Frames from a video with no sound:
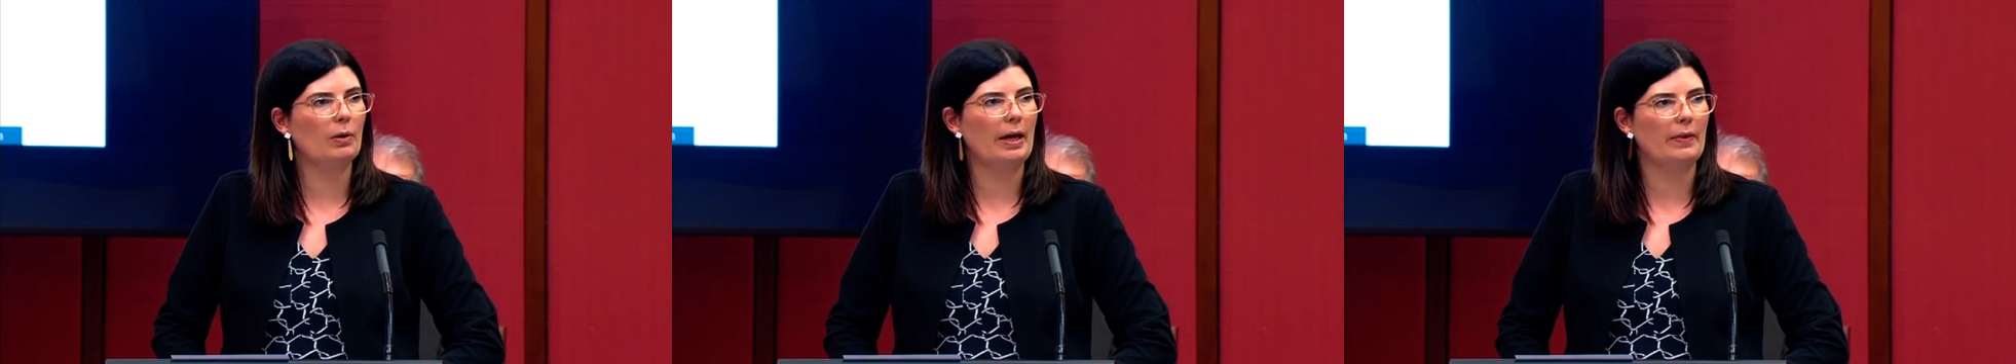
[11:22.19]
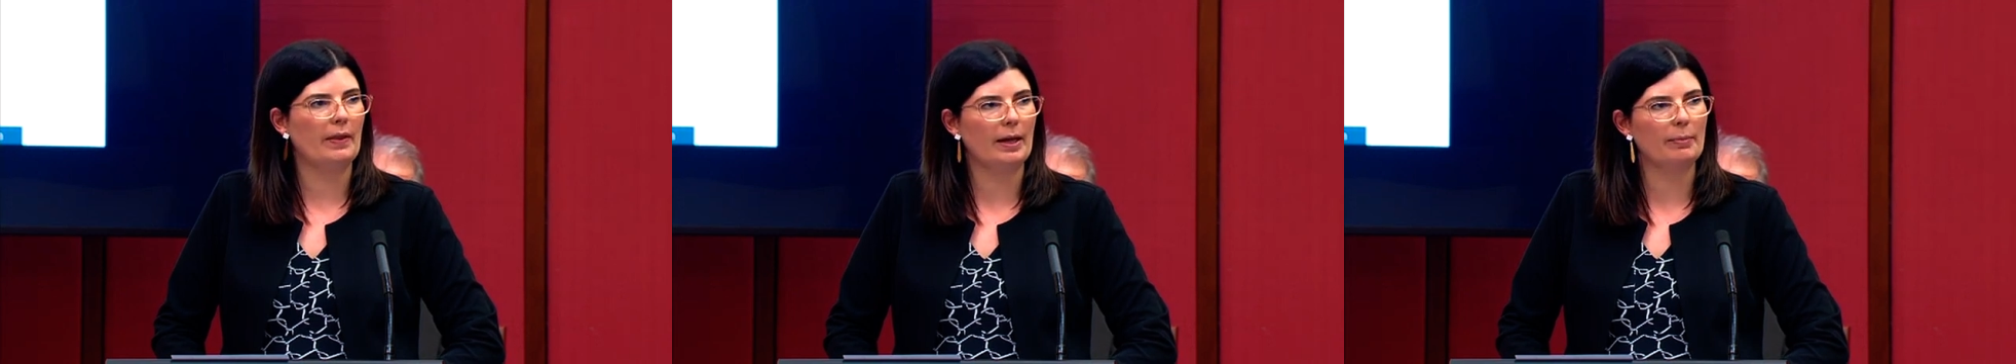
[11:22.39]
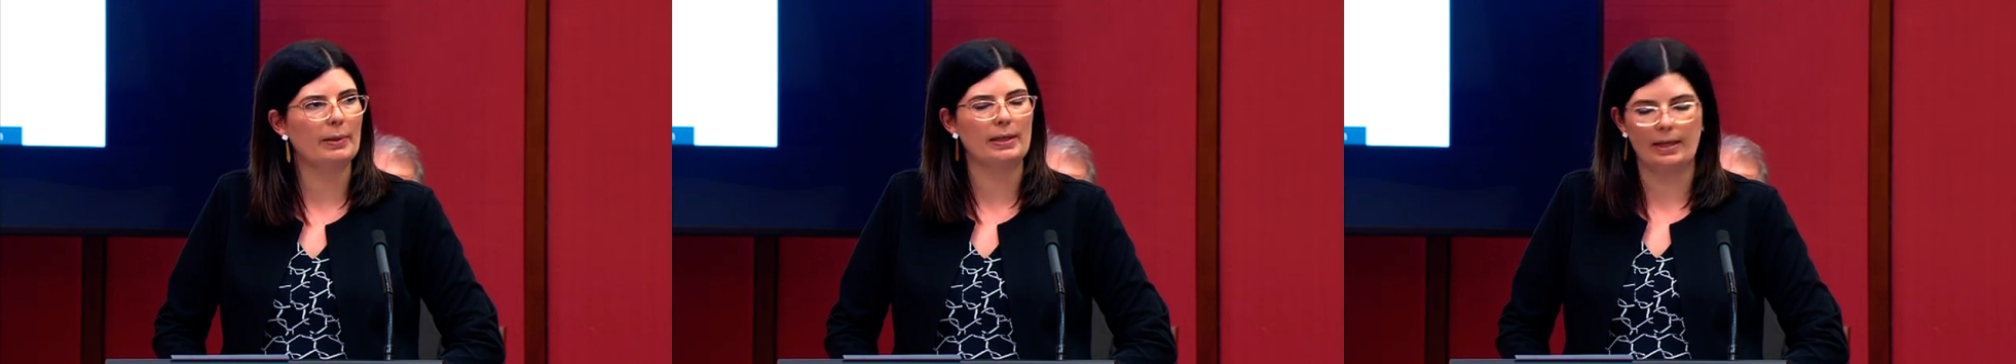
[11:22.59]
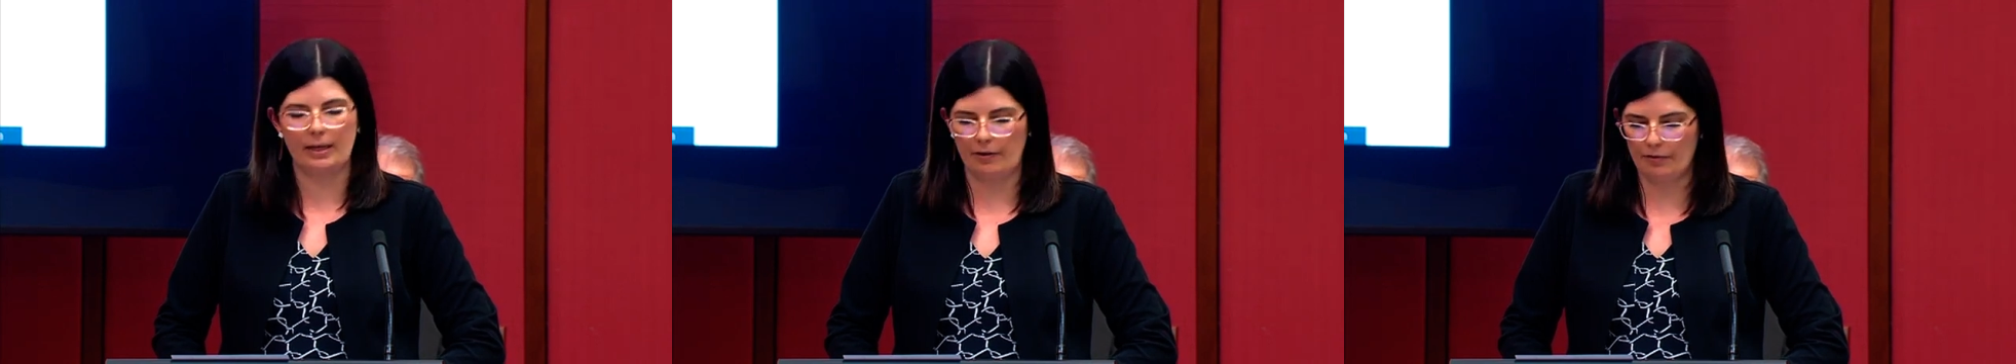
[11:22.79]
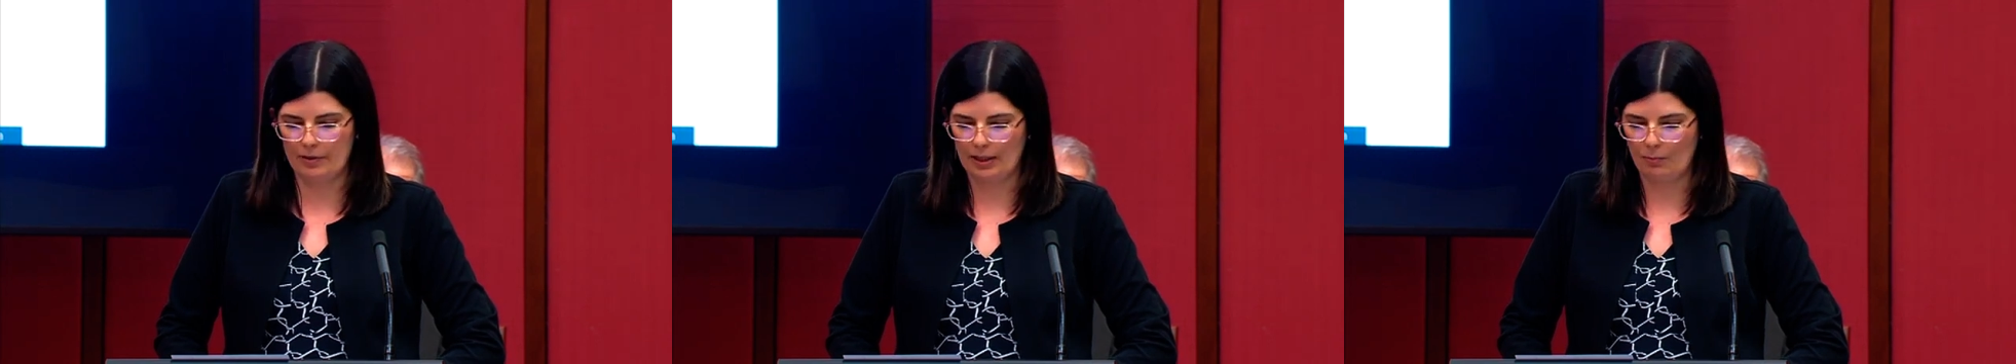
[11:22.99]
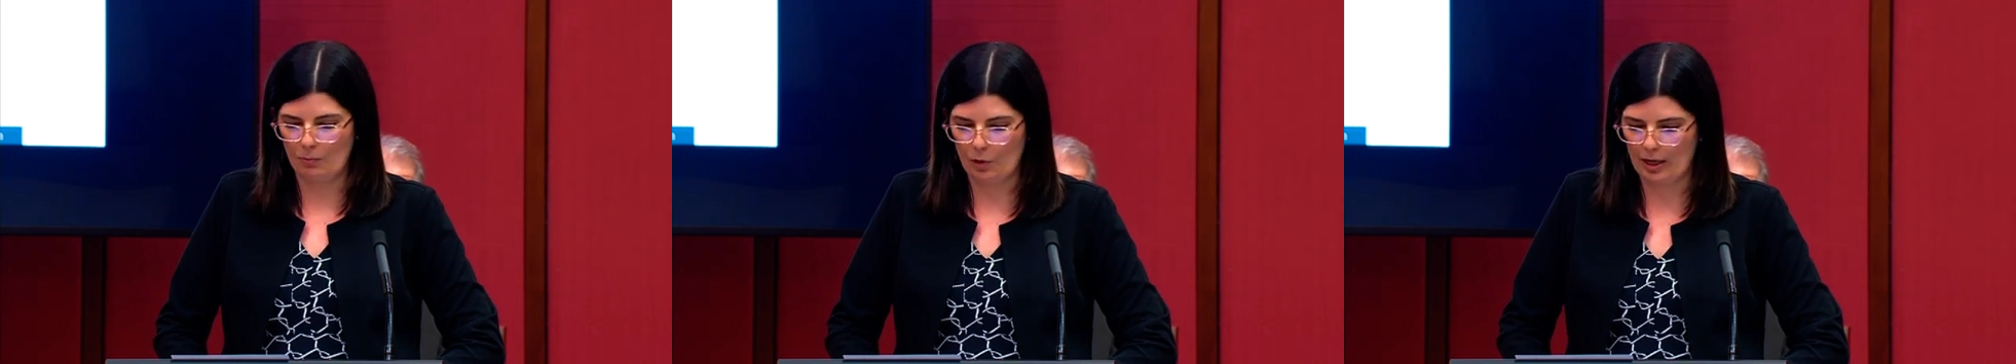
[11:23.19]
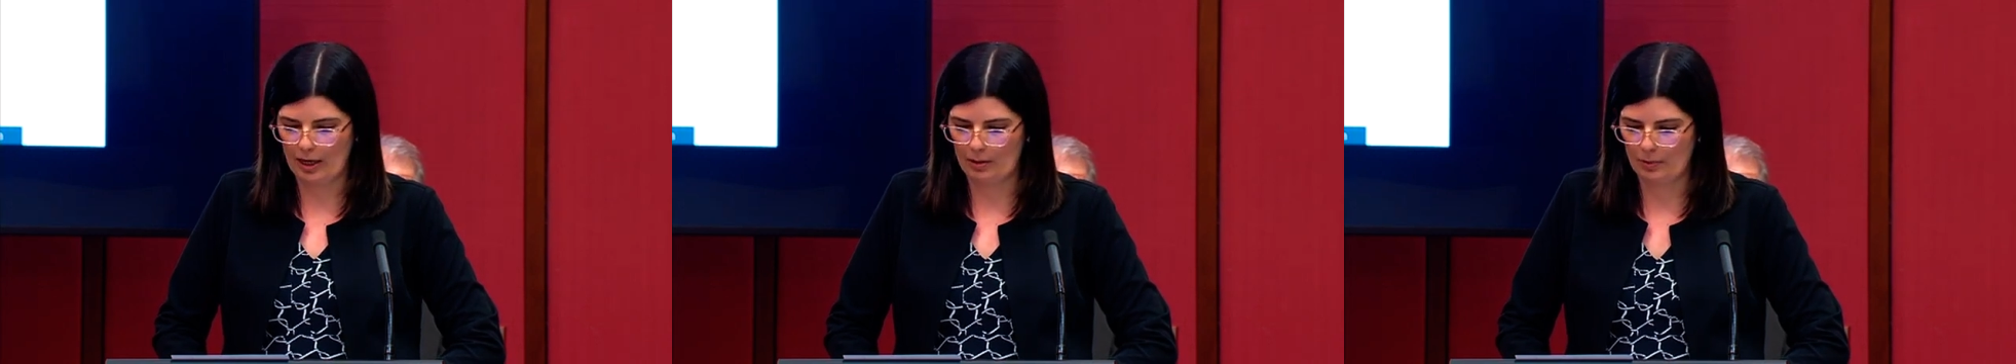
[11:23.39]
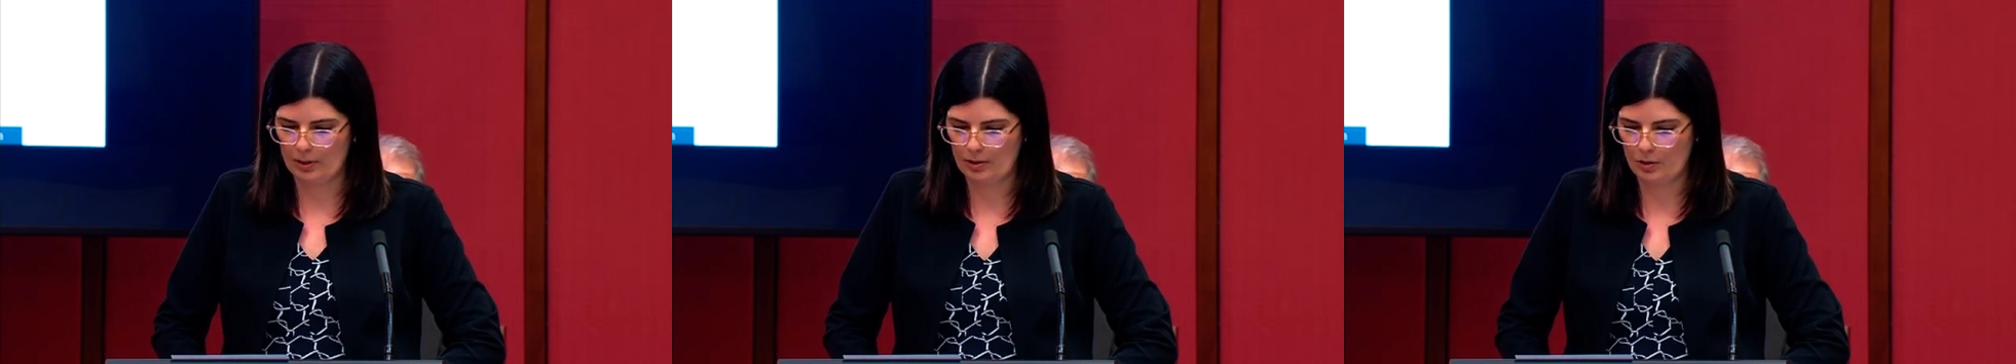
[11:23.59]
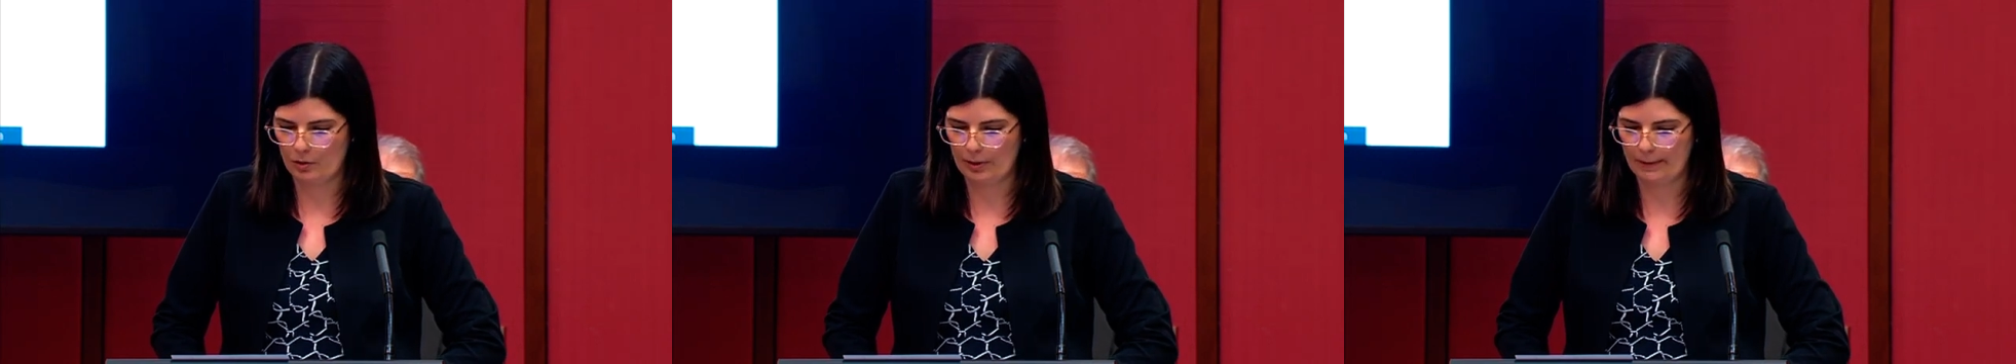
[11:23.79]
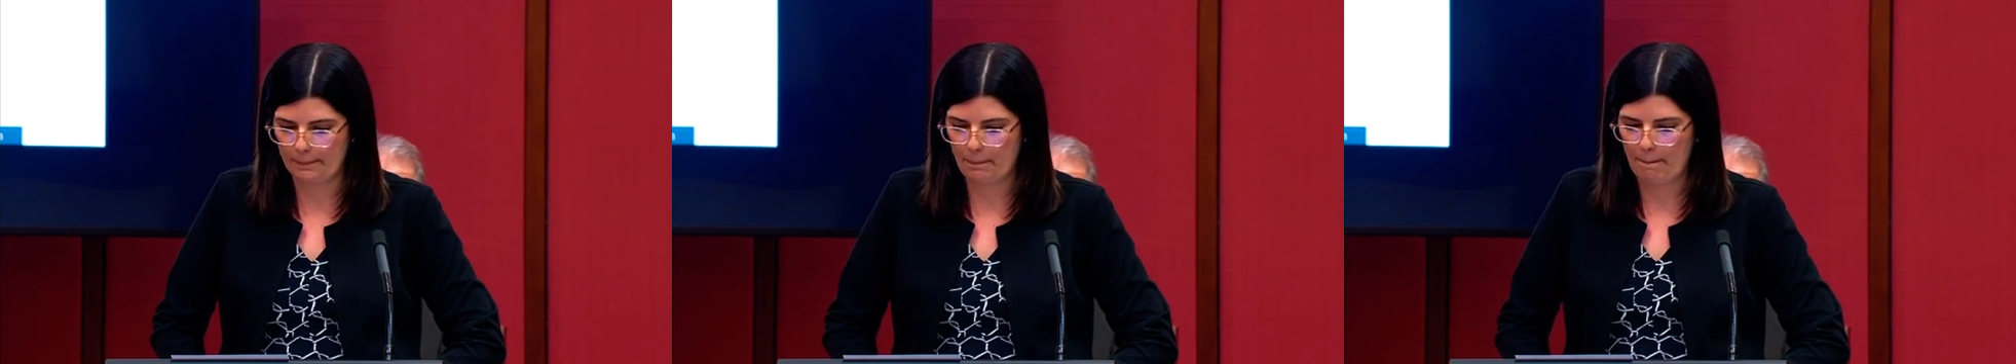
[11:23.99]
and they believed in what he was
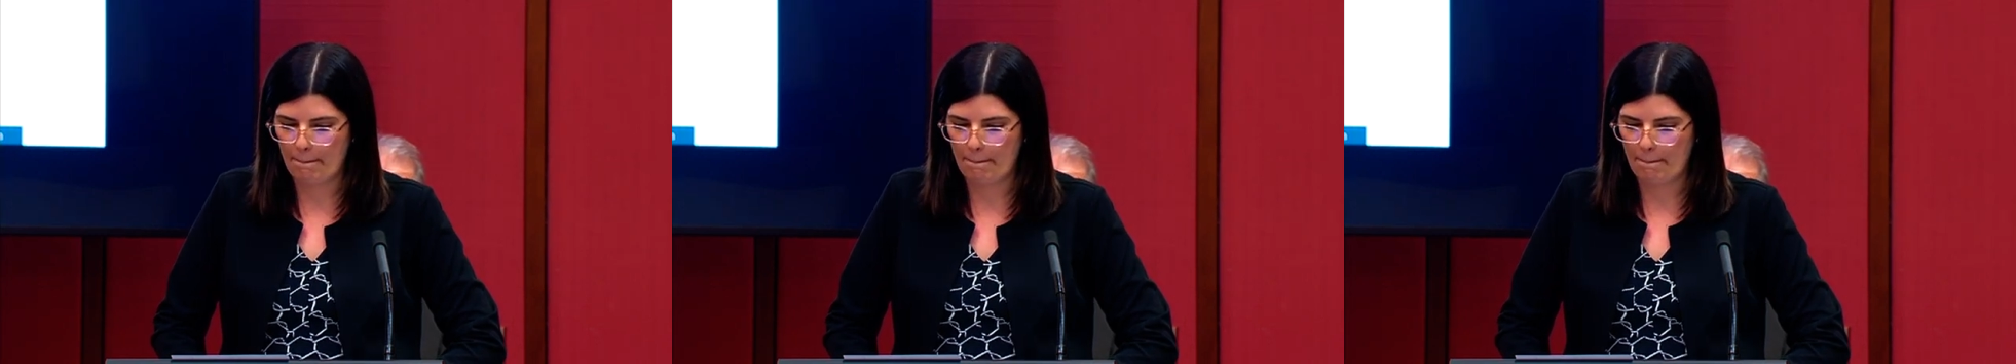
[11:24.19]
doing.